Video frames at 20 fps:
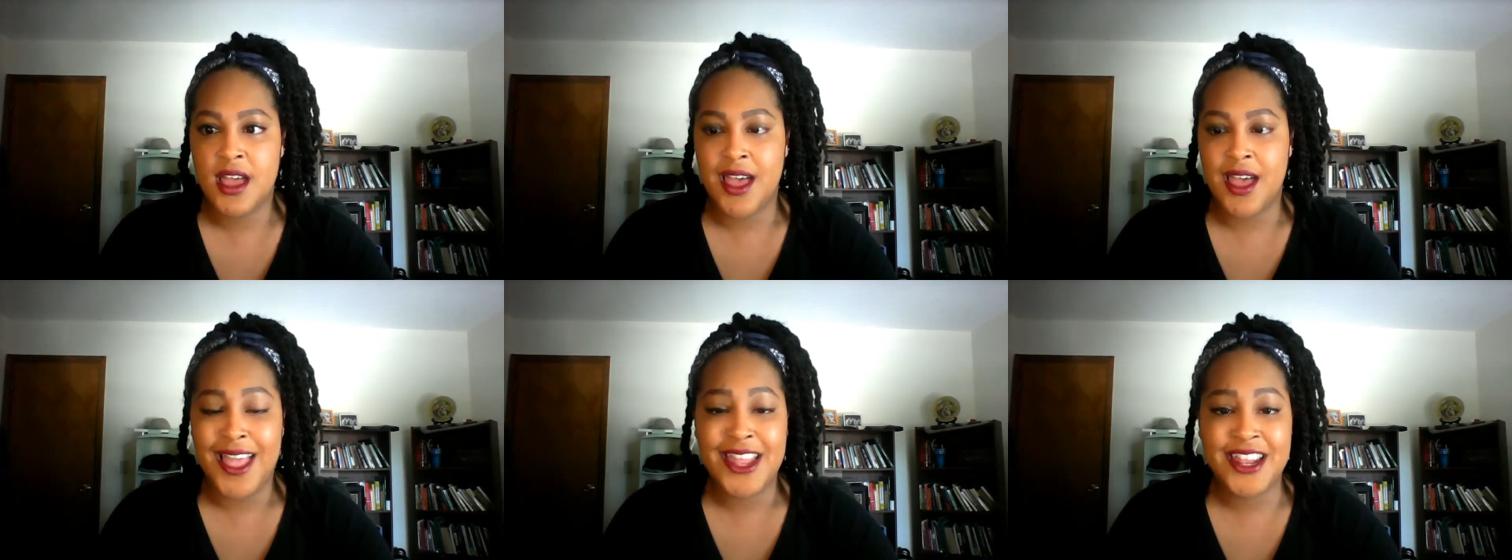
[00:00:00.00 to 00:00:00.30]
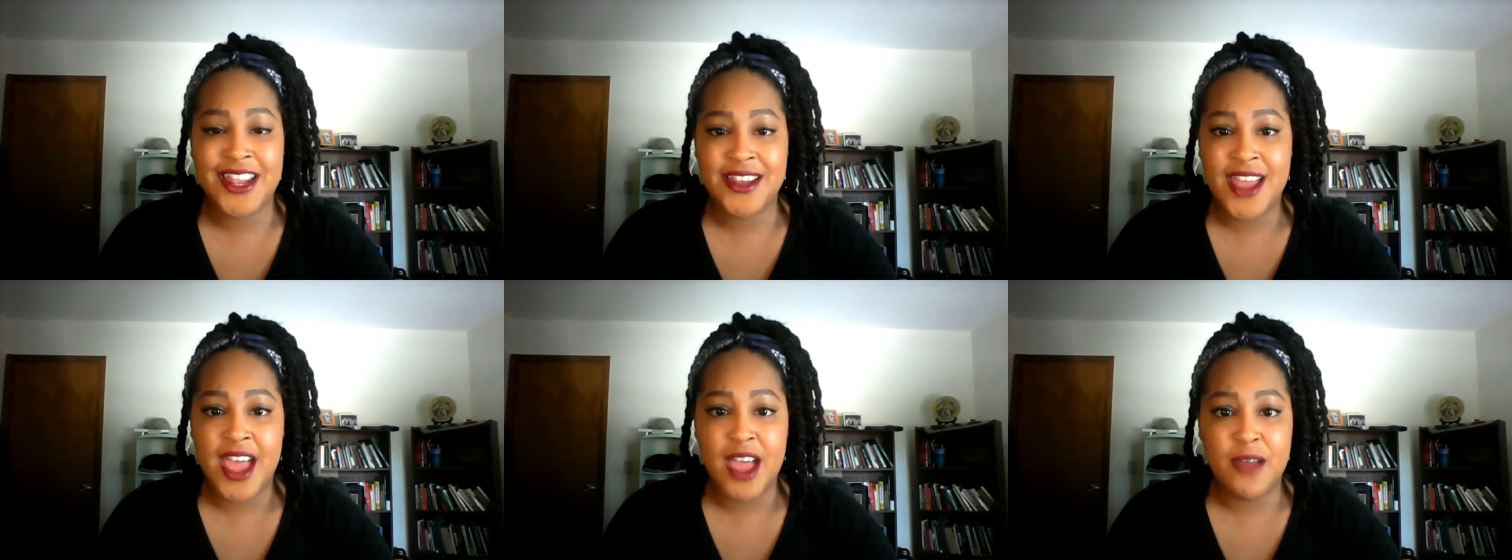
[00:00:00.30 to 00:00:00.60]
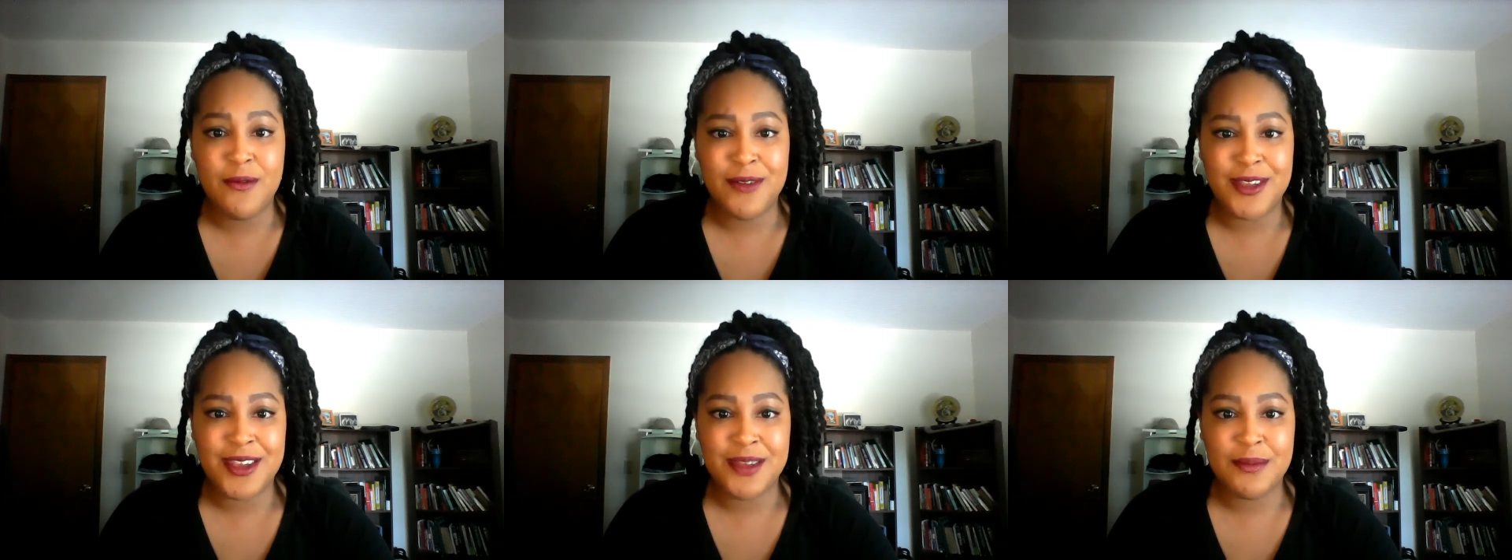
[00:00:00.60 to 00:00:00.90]
I didn't
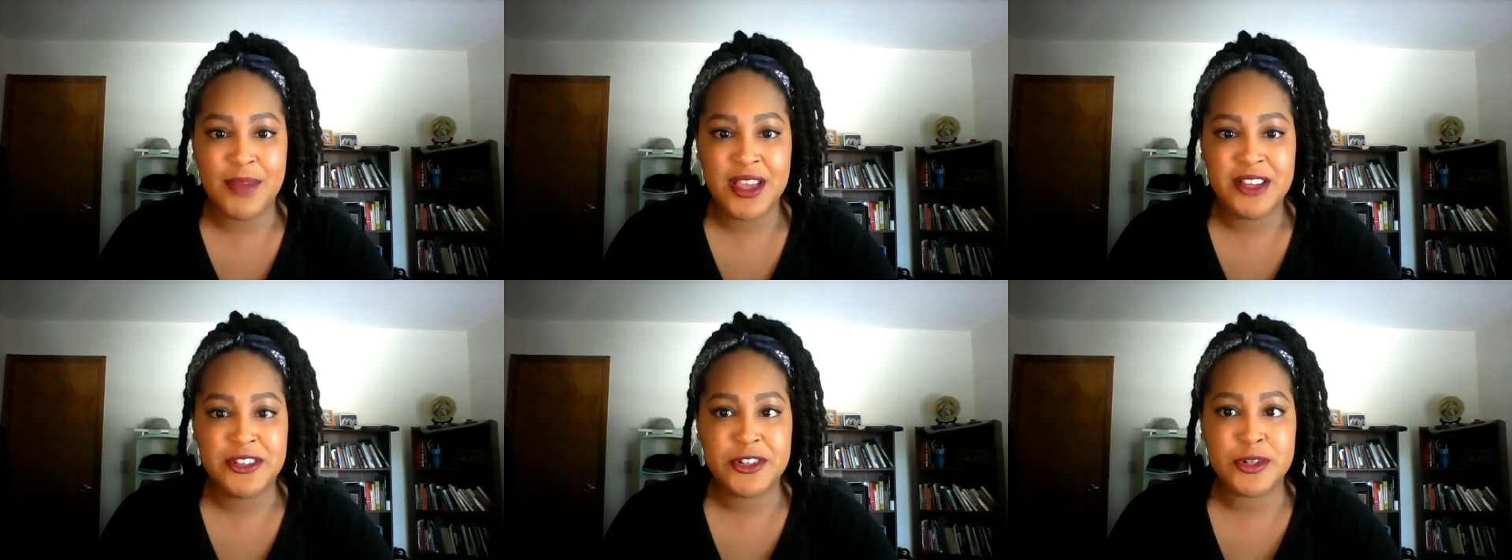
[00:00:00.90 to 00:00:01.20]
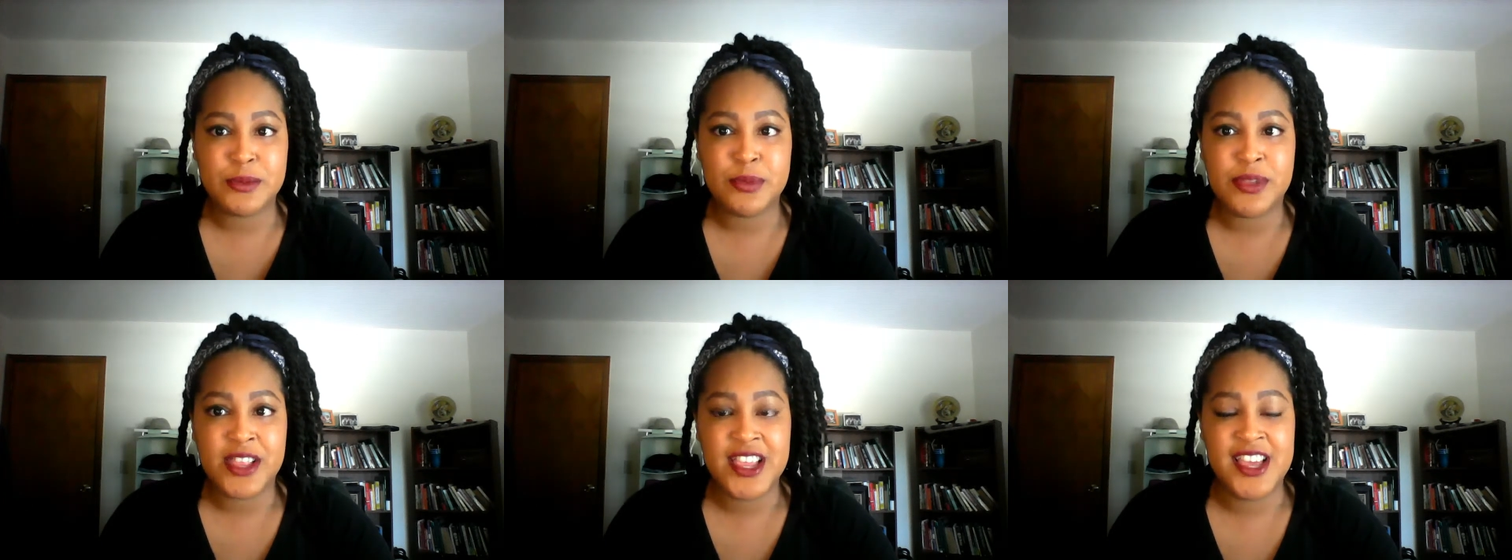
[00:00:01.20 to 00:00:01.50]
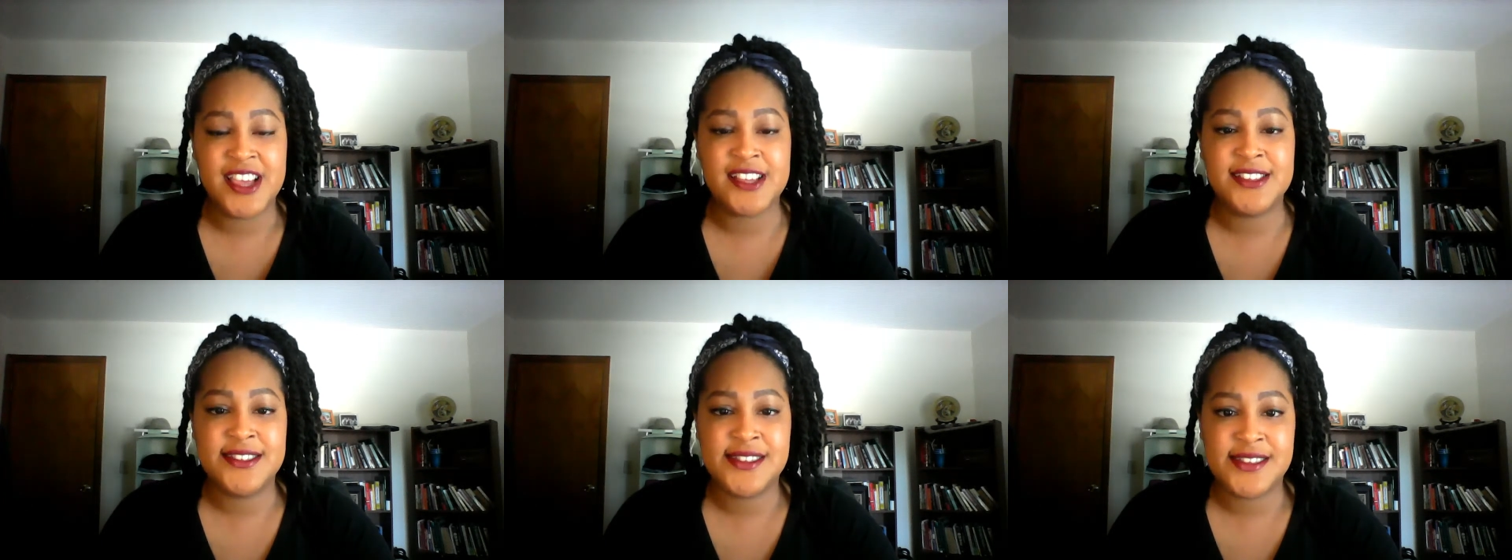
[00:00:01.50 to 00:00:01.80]
have any major
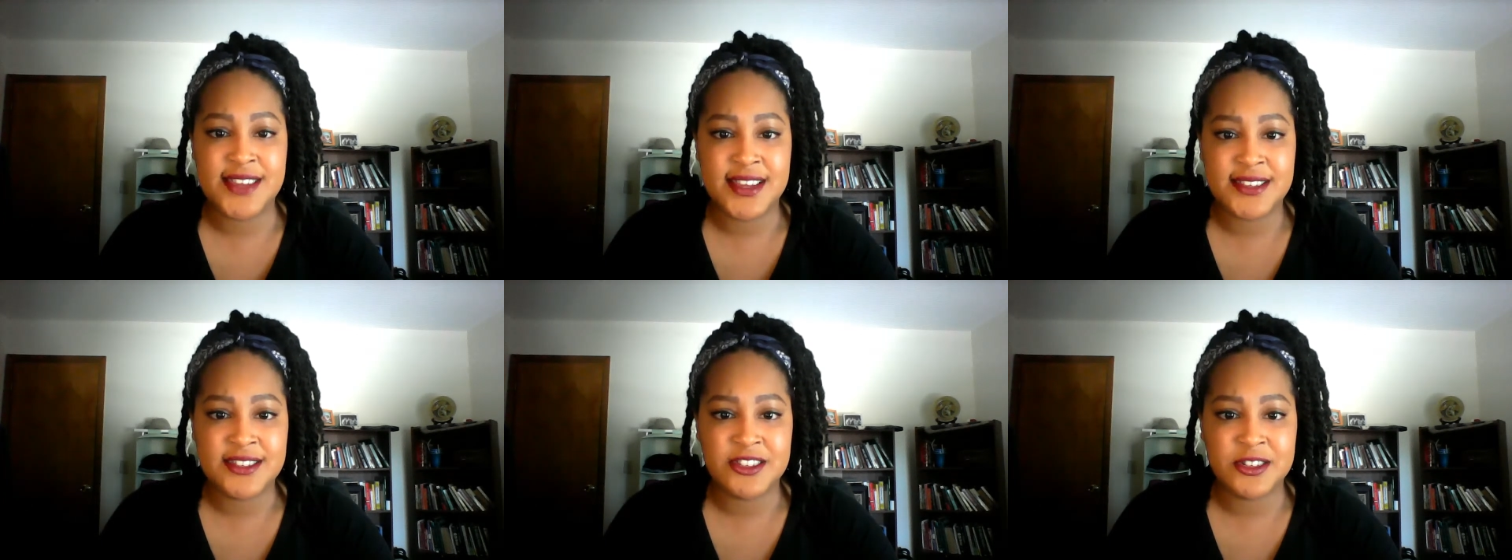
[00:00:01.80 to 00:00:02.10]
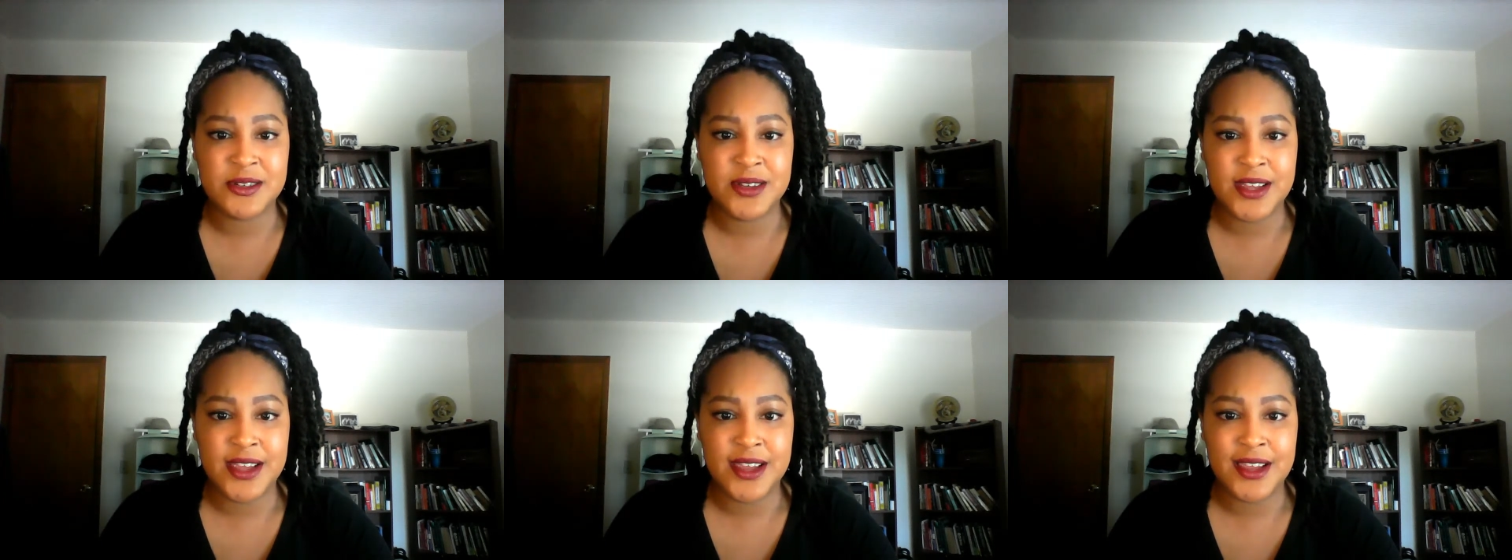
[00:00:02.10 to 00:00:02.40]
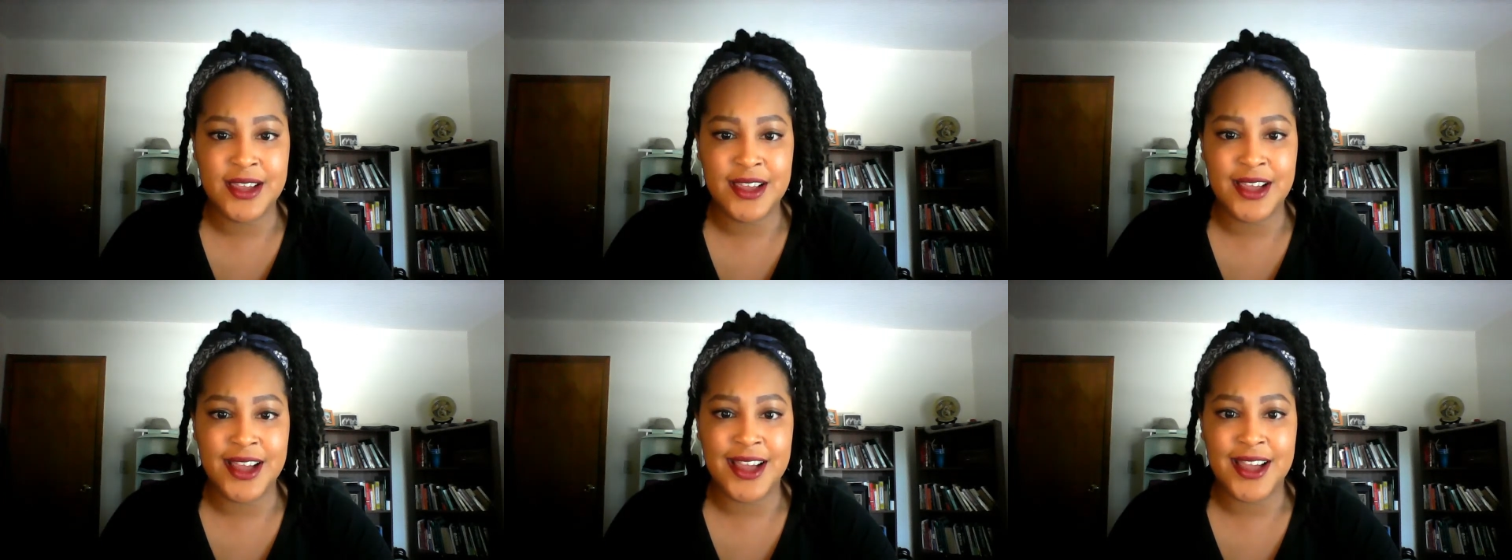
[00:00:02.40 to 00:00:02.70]
plans
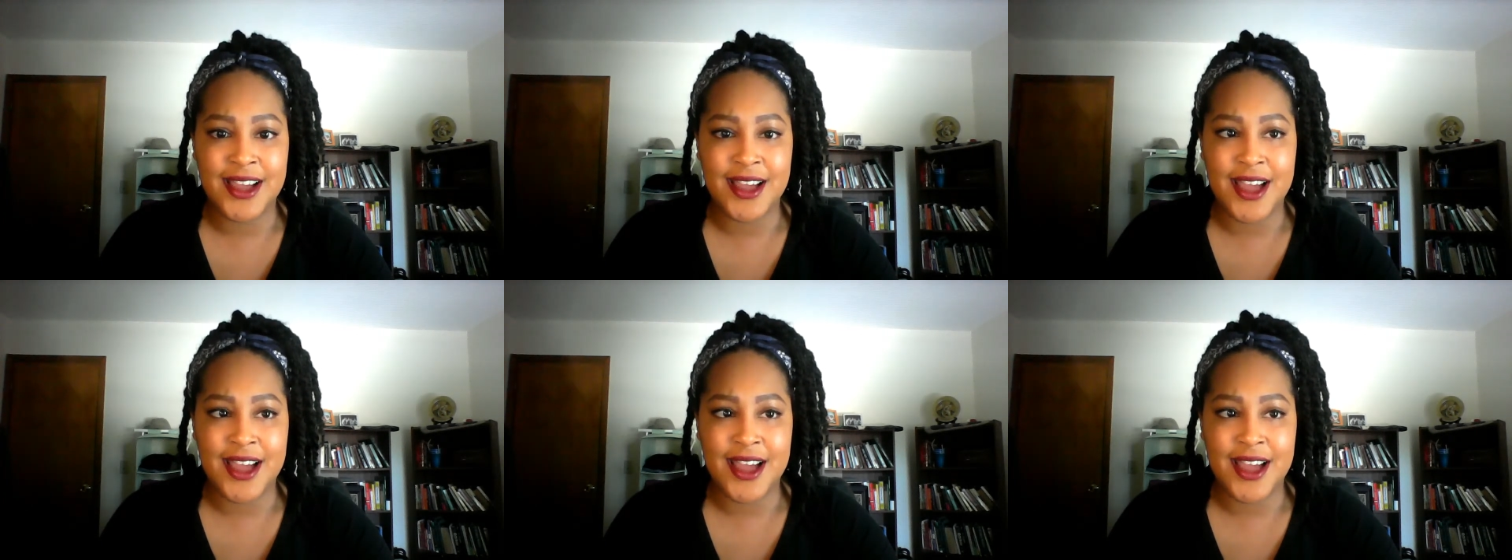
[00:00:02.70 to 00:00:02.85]
yesterday.